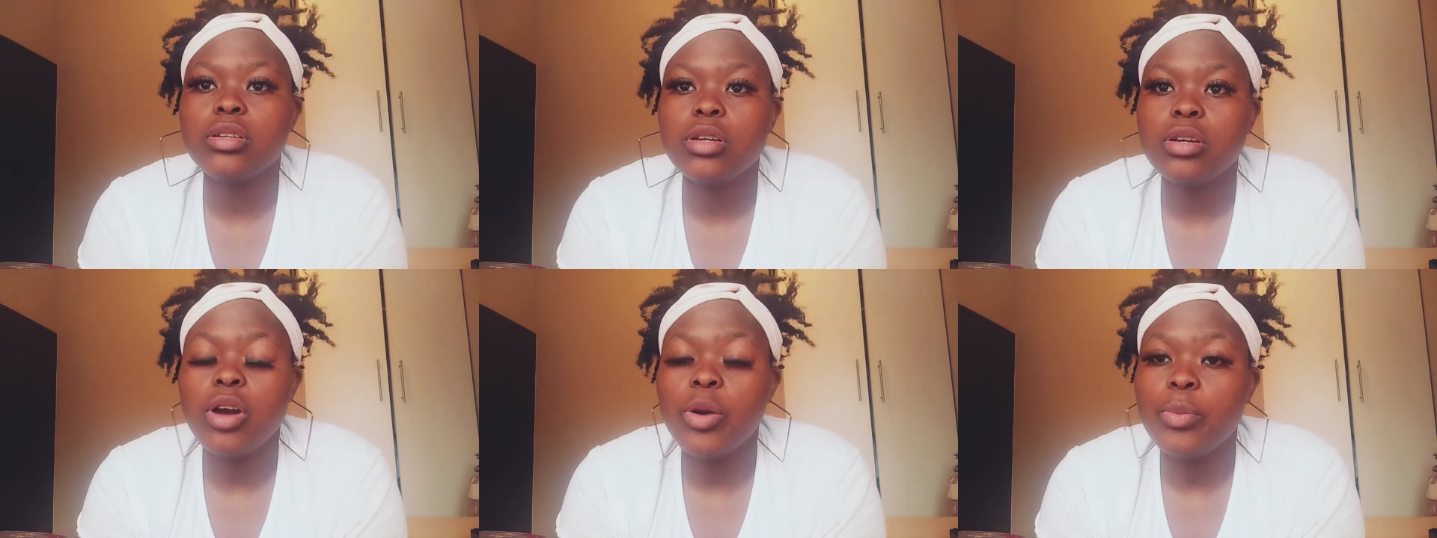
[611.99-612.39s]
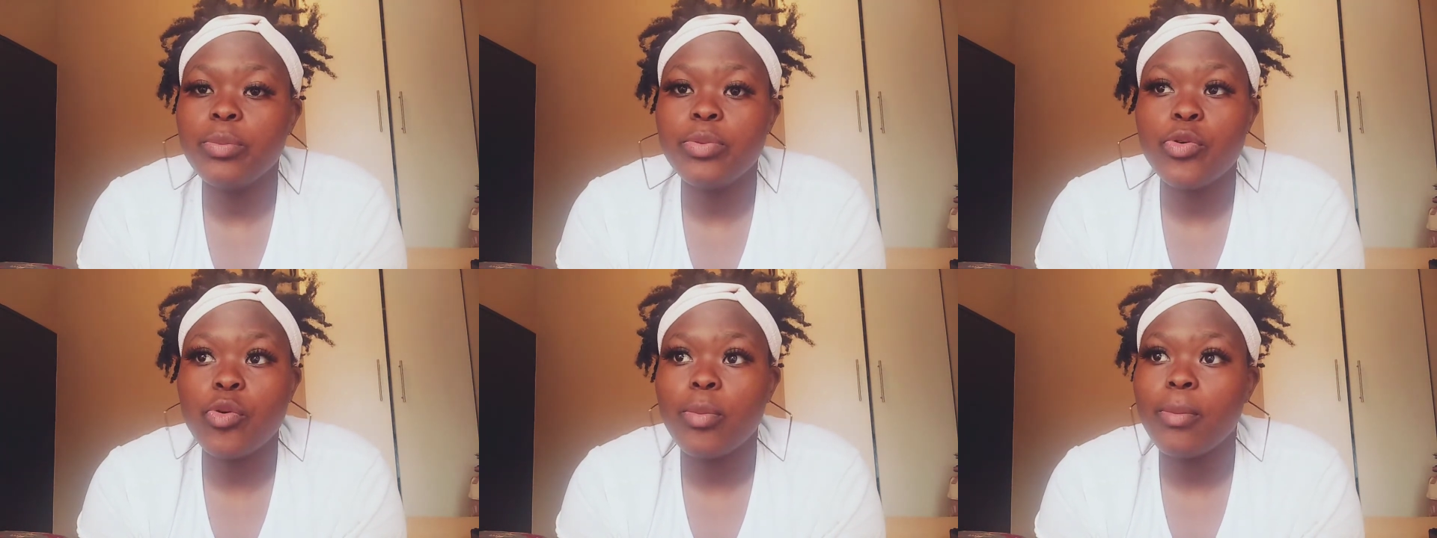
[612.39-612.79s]

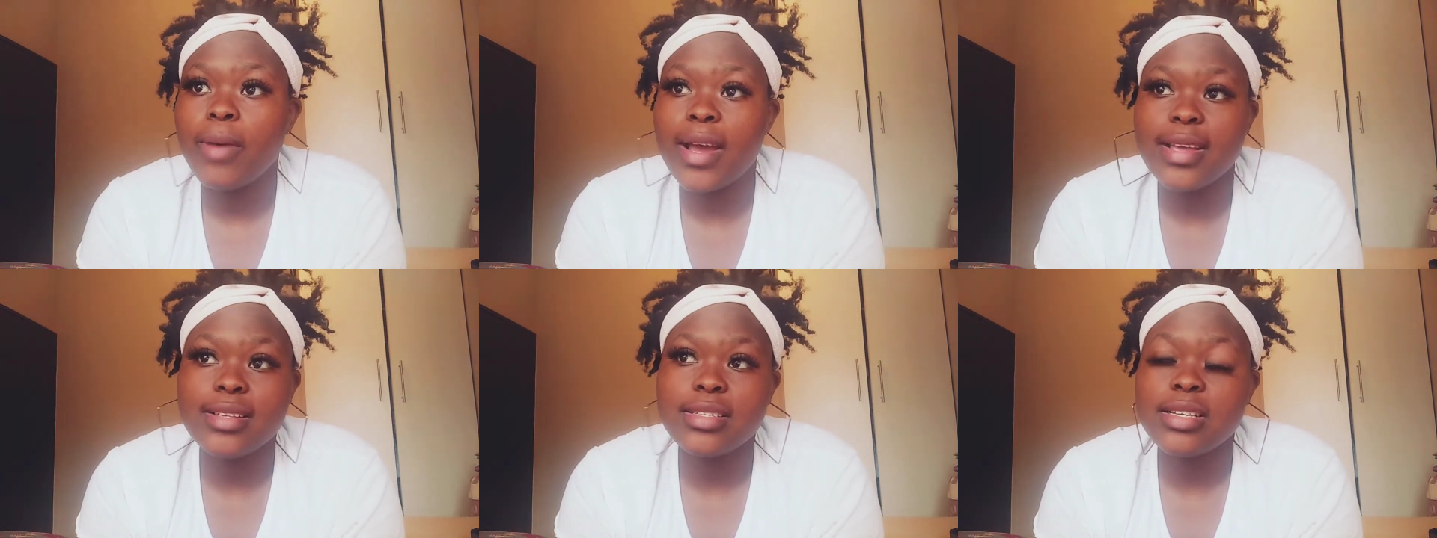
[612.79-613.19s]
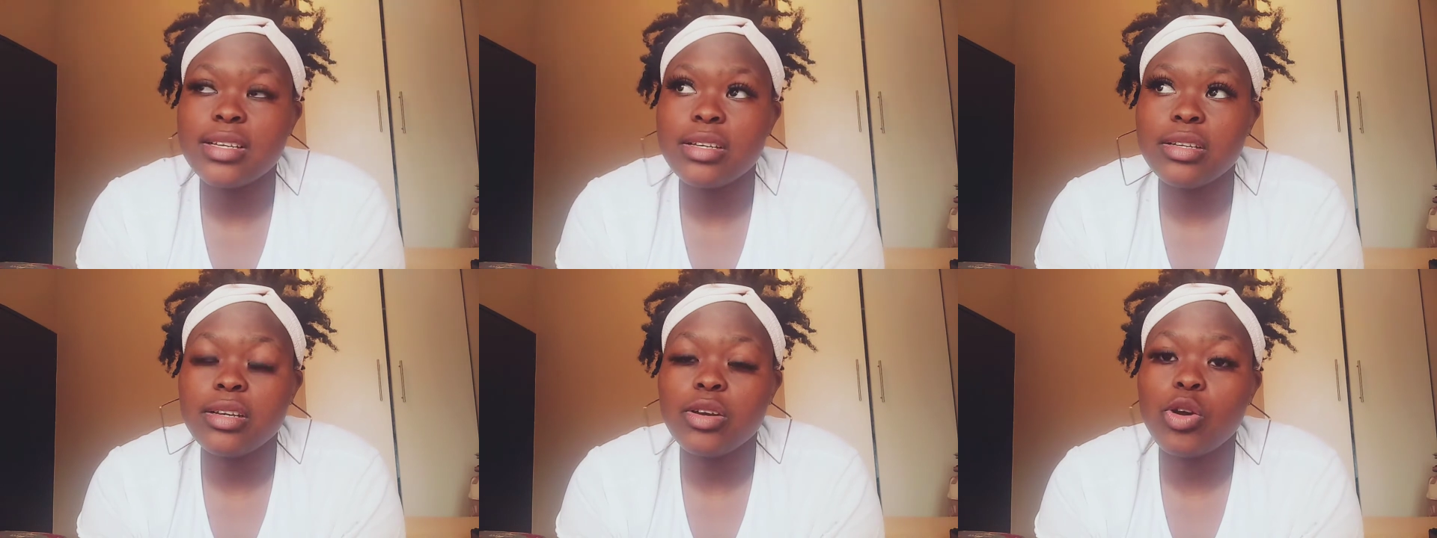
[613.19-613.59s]

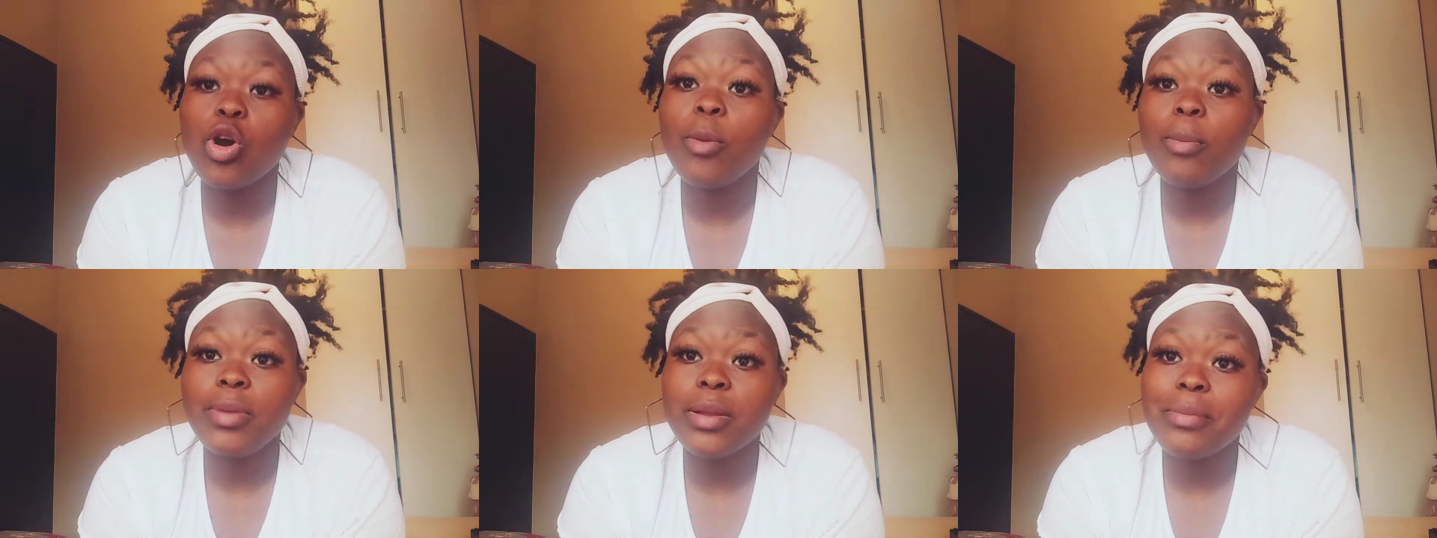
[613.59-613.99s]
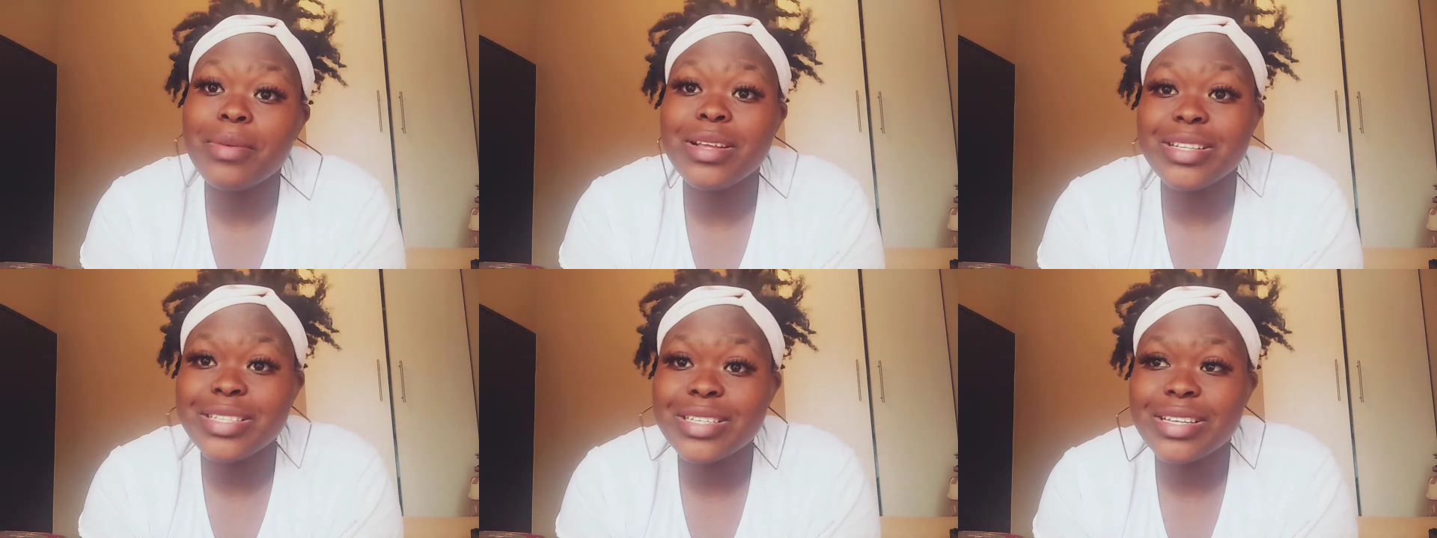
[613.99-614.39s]
compromising,
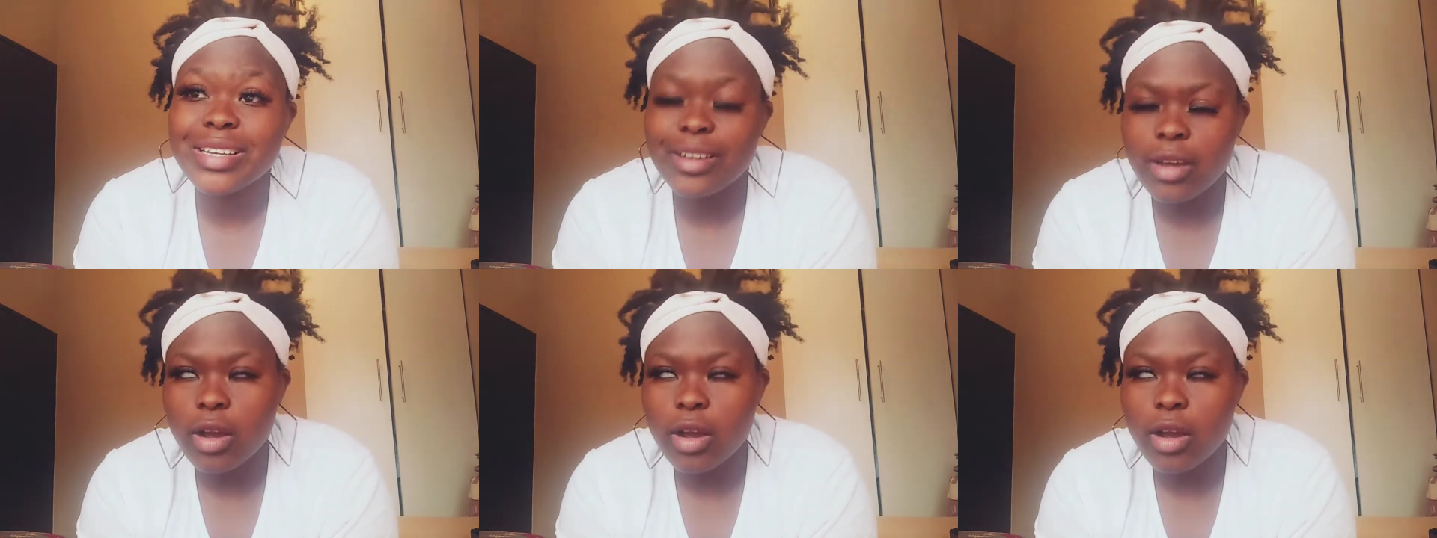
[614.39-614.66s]
complimenting,